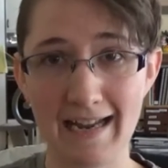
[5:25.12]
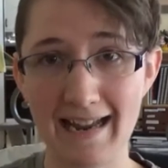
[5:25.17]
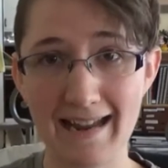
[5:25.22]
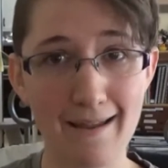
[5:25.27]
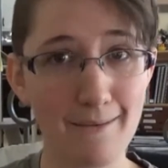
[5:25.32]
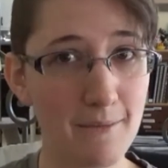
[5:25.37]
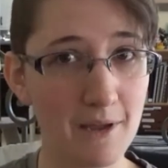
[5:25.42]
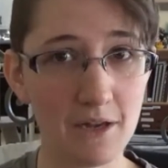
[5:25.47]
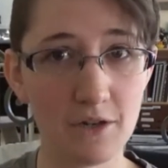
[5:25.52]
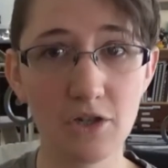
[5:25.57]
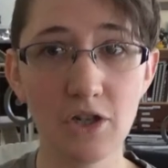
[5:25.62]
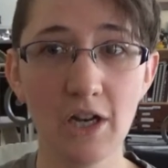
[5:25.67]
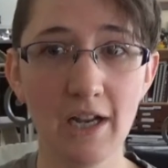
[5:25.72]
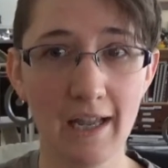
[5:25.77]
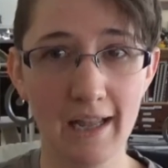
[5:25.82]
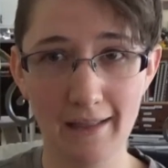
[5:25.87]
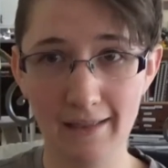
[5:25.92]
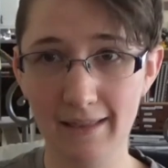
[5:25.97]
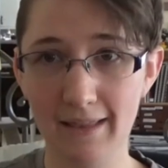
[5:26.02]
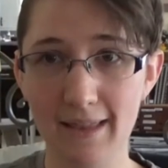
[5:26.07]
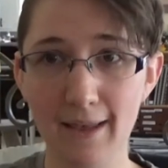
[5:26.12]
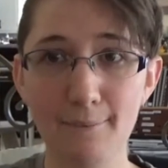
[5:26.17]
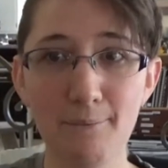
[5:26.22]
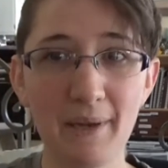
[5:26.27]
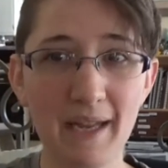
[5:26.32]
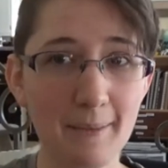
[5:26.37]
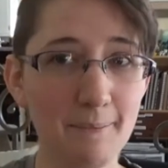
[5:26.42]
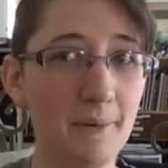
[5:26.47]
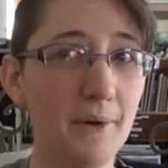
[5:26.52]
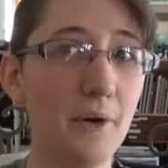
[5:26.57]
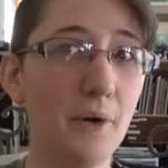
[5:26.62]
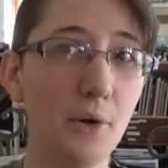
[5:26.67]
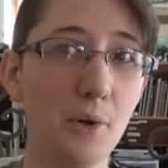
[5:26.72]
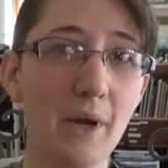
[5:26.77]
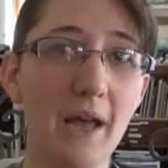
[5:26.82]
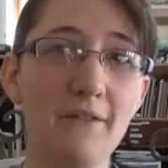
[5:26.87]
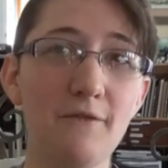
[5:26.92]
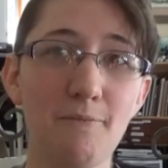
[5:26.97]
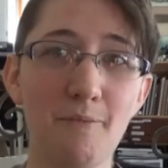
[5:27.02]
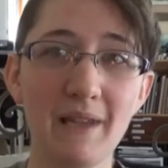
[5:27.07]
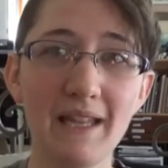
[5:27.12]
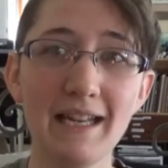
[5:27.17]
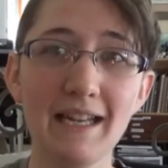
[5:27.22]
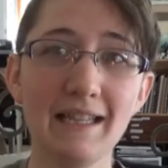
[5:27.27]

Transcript: Image. The people who have been